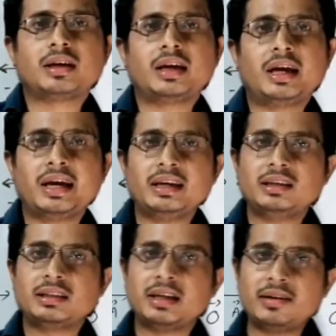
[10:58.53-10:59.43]
and
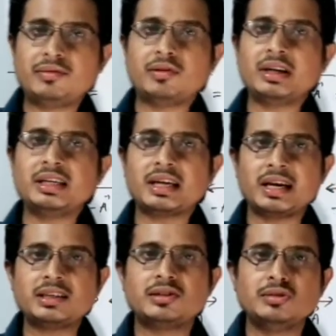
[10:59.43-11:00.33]
therefore it
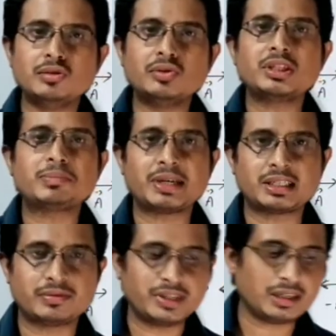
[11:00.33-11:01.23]
has no
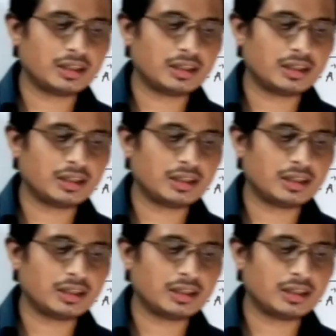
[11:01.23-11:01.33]
specific